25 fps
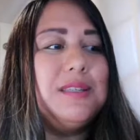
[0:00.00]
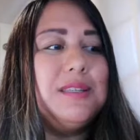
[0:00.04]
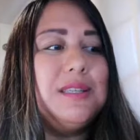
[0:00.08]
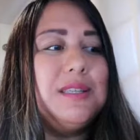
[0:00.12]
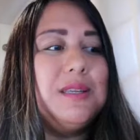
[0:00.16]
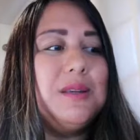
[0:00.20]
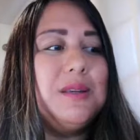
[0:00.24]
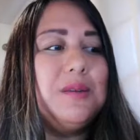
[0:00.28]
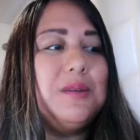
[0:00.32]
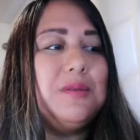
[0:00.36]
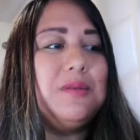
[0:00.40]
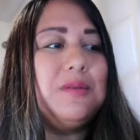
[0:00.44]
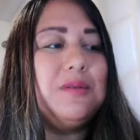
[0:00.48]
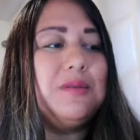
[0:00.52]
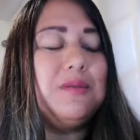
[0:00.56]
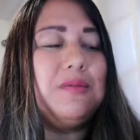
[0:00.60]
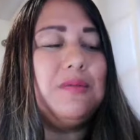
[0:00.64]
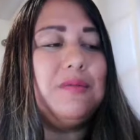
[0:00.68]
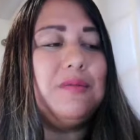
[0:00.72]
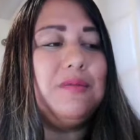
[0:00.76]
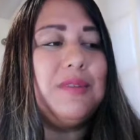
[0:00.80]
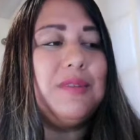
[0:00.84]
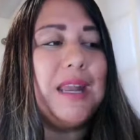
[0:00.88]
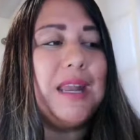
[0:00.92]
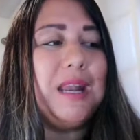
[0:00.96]
to
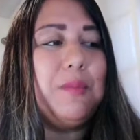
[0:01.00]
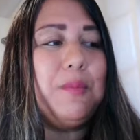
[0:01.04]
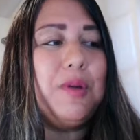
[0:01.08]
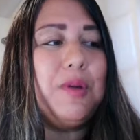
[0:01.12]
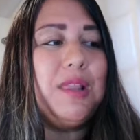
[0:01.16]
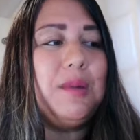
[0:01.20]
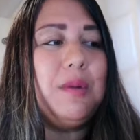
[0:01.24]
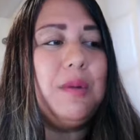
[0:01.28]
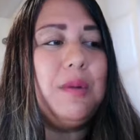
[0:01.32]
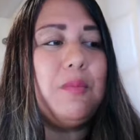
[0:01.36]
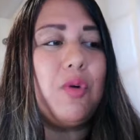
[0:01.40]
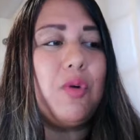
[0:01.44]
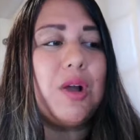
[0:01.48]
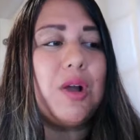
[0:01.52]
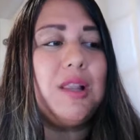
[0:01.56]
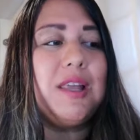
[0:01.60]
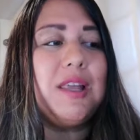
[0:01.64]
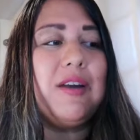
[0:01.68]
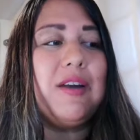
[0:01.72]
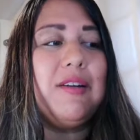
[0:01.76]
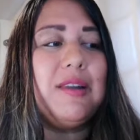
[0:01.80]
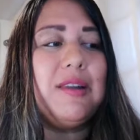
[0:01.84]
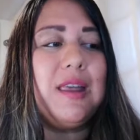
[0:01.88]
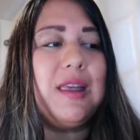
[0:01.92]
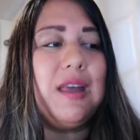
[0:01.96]
getting a little bit more
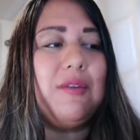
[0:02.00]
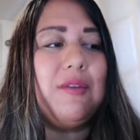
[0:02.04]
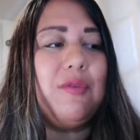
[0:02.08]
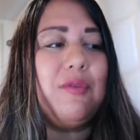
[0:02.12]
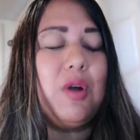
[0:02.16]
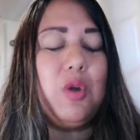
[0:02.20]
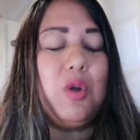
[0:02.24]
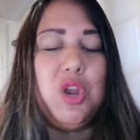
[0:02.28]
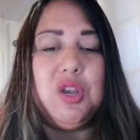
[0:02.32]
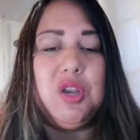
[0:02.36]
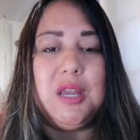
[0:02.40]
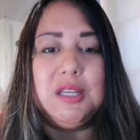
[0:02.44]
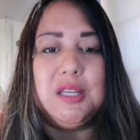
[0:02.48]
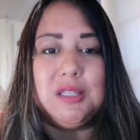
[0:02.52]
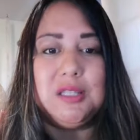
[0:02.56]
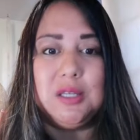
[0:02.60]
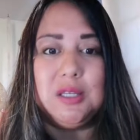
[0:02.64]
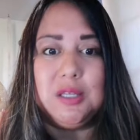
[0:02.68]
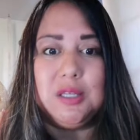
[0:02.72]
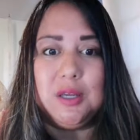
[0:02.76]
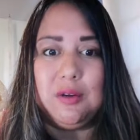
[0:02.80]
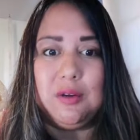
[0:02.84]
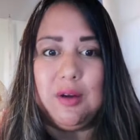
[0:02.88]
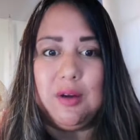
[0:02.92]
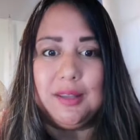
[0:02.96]
clarity of what you need to
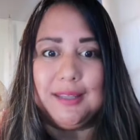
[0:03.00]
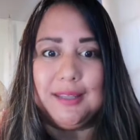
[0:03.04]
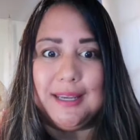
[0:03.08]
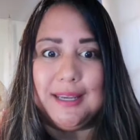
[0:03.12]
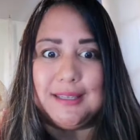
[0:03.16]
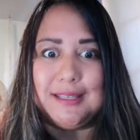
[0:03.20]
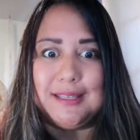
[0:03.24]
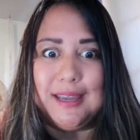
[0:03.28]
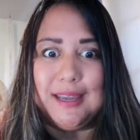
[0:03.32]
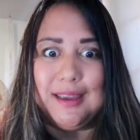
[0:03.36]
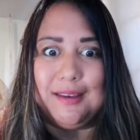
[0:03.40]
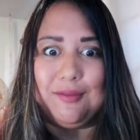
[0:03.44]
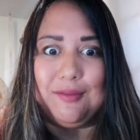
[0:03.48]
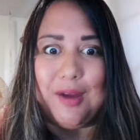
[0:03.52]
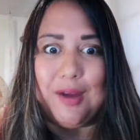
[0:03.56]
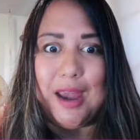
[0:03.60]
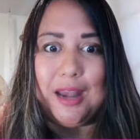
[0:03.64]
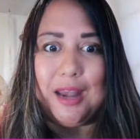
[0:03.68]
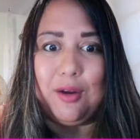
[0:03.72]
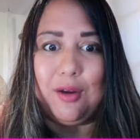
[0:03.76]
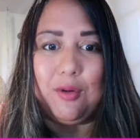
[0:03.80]
do on LinkedIn, right?